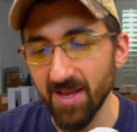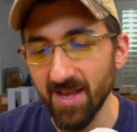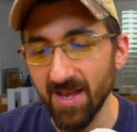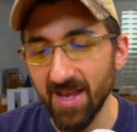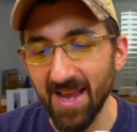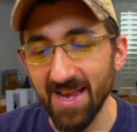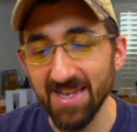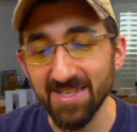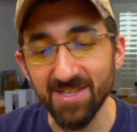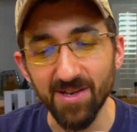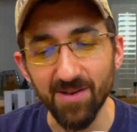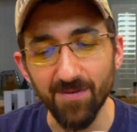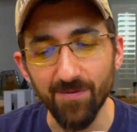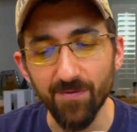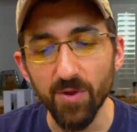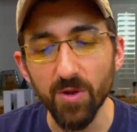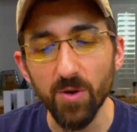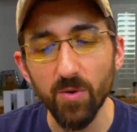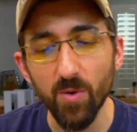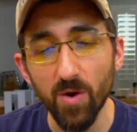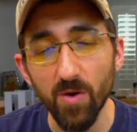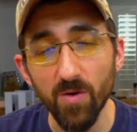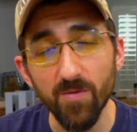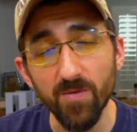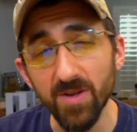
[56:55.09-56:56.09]
As he flew
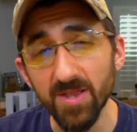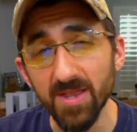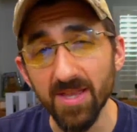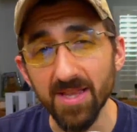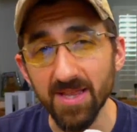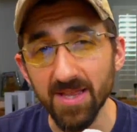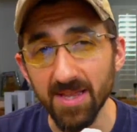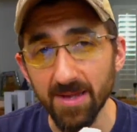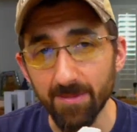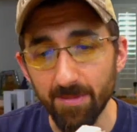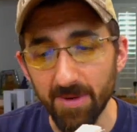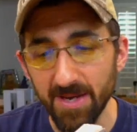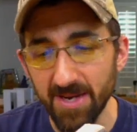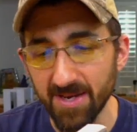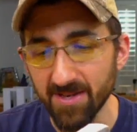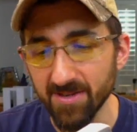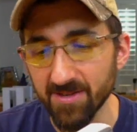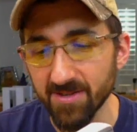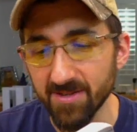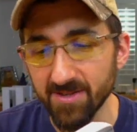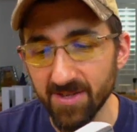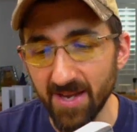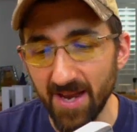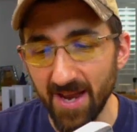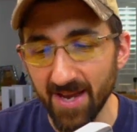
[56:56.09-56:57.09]
over the Libyan
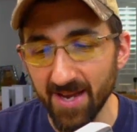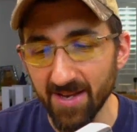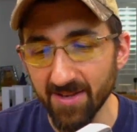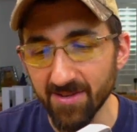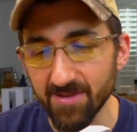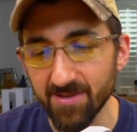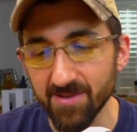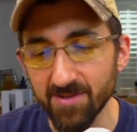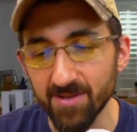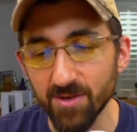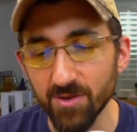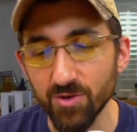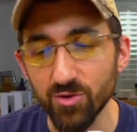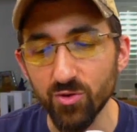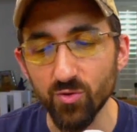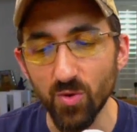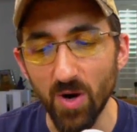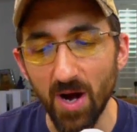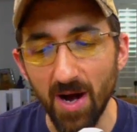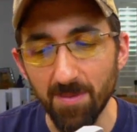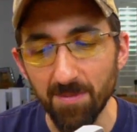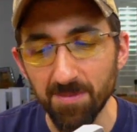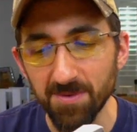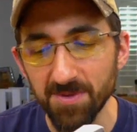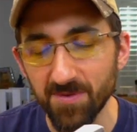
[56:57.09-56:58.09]
sands,
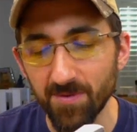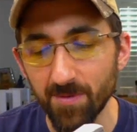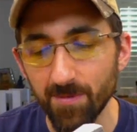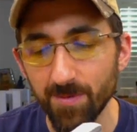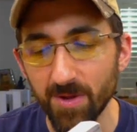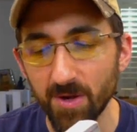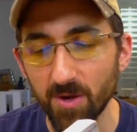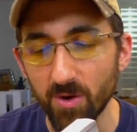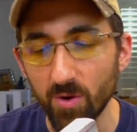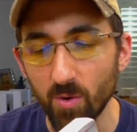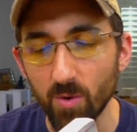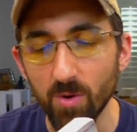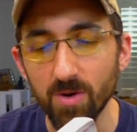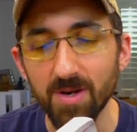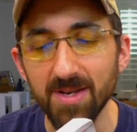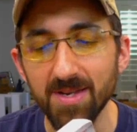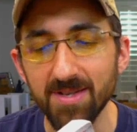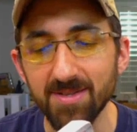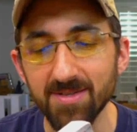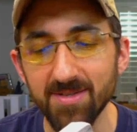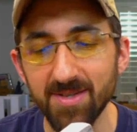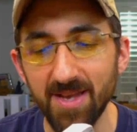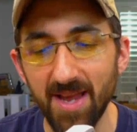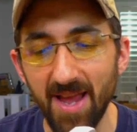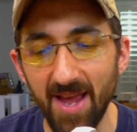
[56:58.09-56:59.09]
drops from the
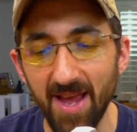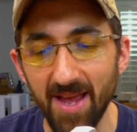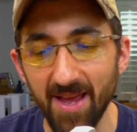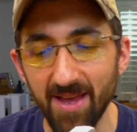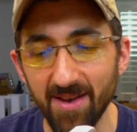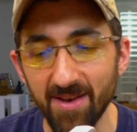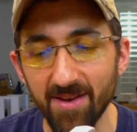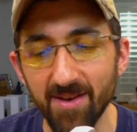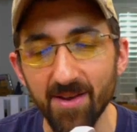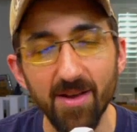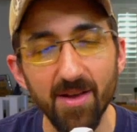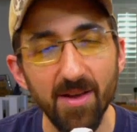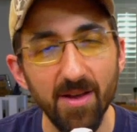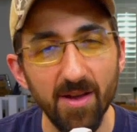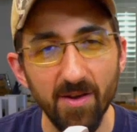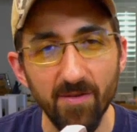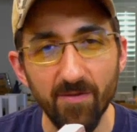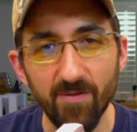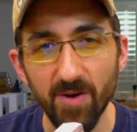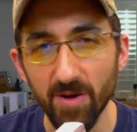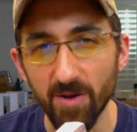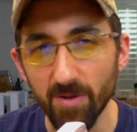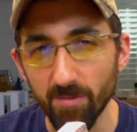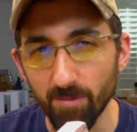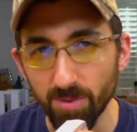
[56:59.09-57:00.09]
Gorgon's head
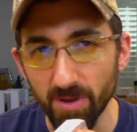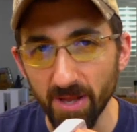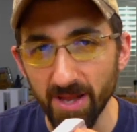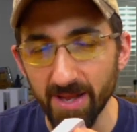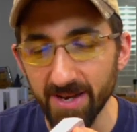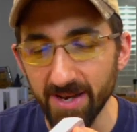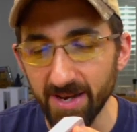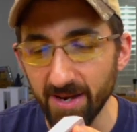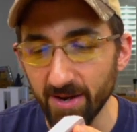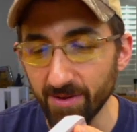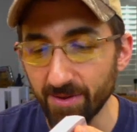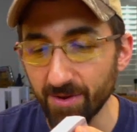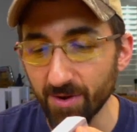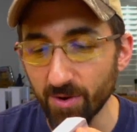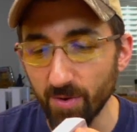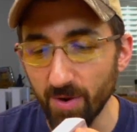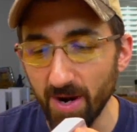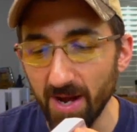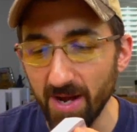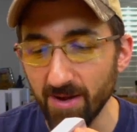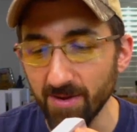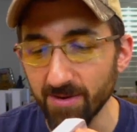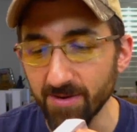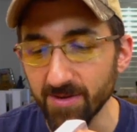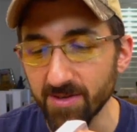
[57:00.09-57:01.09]
fell bloody on the
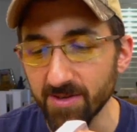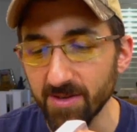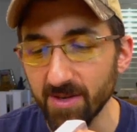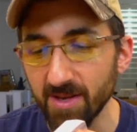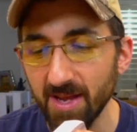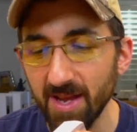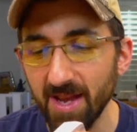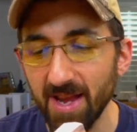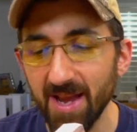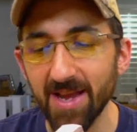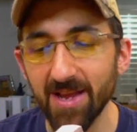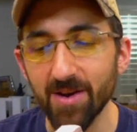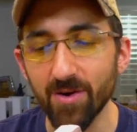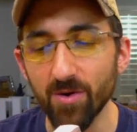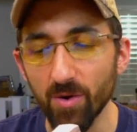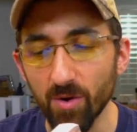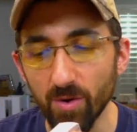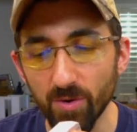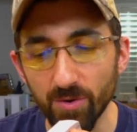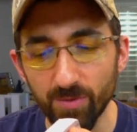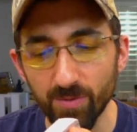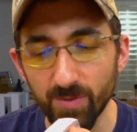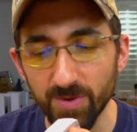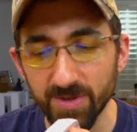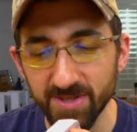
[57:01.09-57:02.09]
ground, and
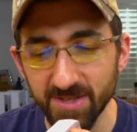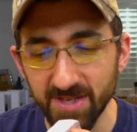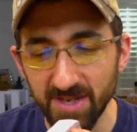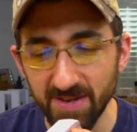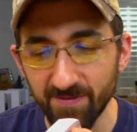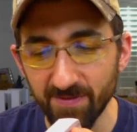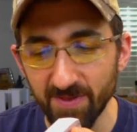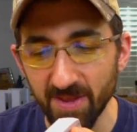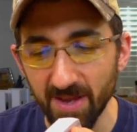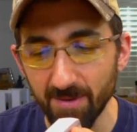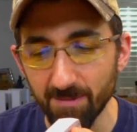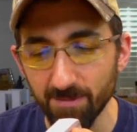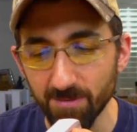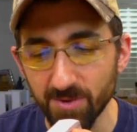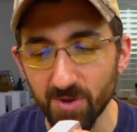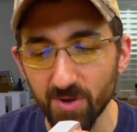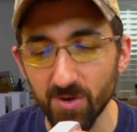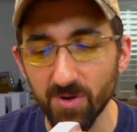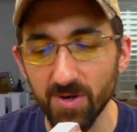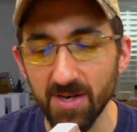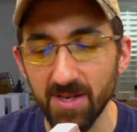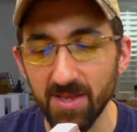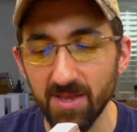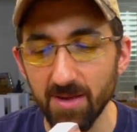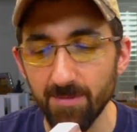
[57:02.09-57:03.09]
earth received them,
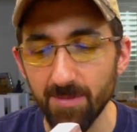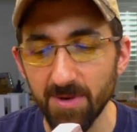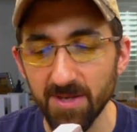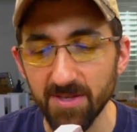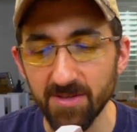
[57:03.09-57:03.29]
turning them into